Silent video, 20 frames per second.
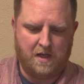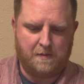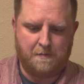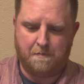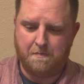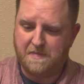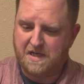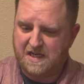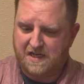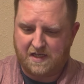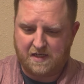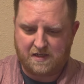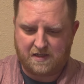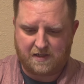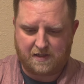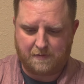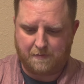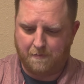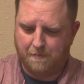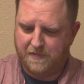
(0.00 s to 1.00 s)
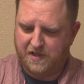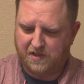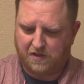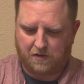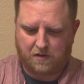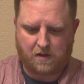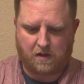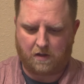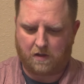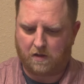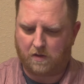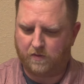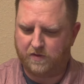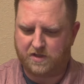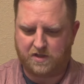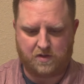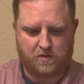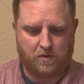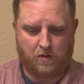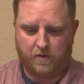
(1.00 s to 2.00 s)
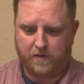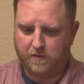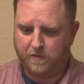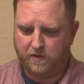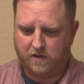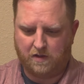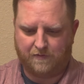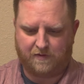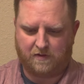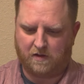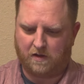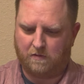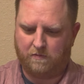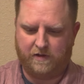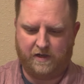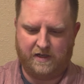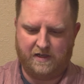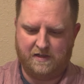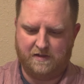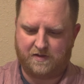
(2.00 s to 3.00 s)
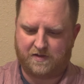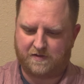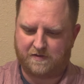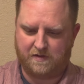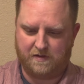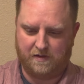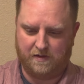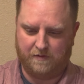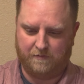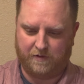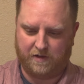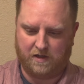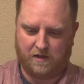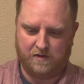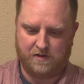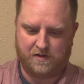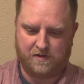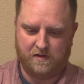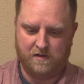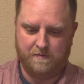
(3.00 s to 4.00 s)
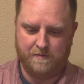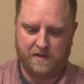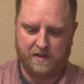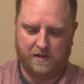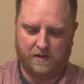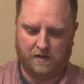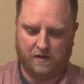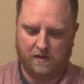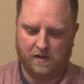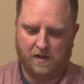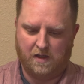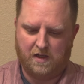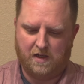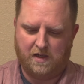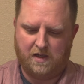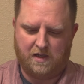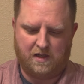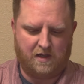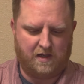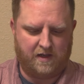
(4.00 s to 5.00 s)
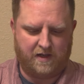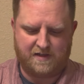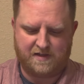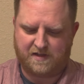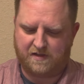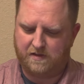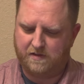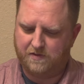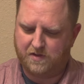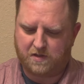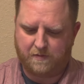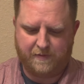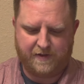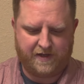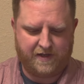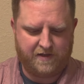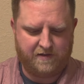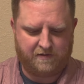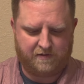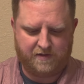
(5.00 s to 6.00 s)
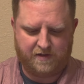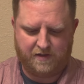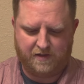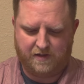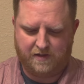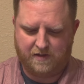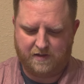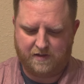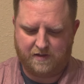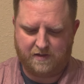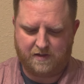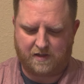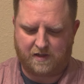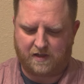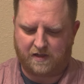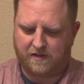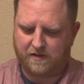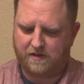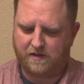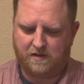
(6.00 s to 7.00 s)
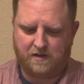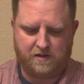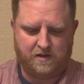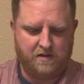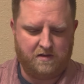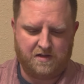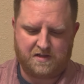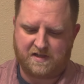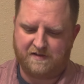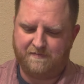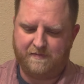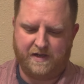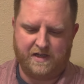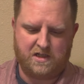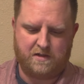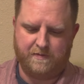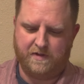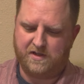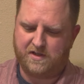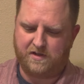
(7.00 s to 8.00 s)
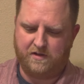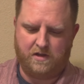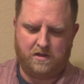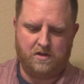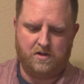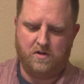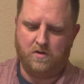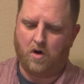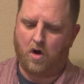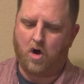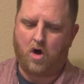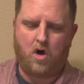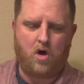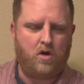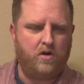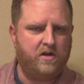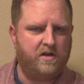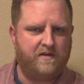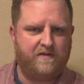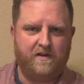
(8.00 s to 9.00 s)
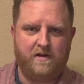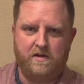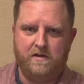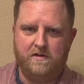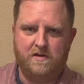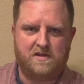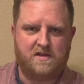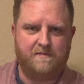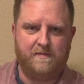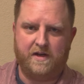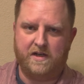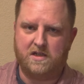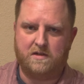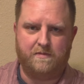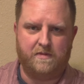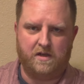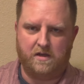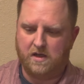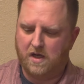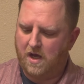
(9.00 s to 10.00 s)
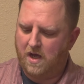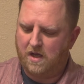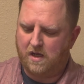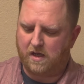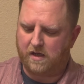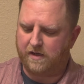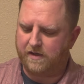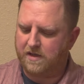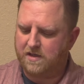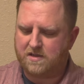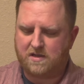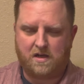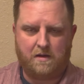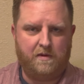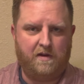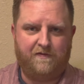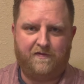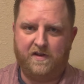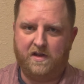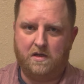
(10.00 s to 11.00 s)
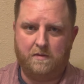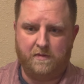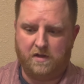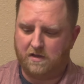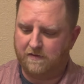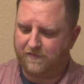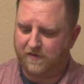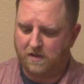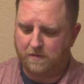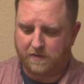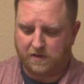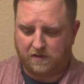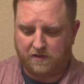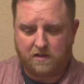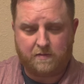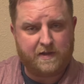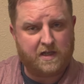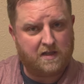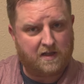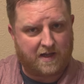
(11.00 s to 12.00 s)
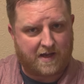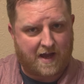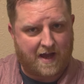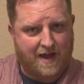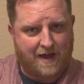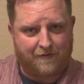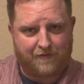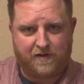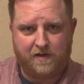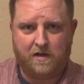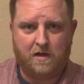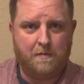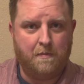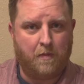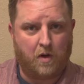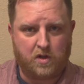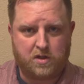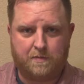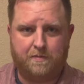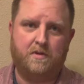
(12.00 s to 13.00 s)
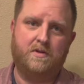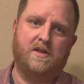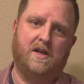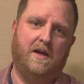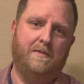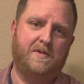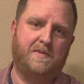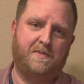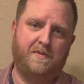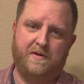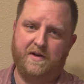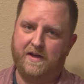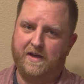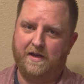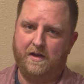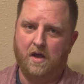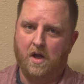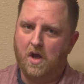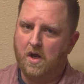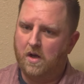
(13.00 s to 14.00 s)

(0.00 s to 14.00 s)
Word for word: media meal call, which is what we went over already is in regards to the mill. Uh, has a user manual in here, uh, units of measurement, so you can do all different units of measurement. Uh, each time you feed them, you can feed them a little bit, like I have here, multiple times per day,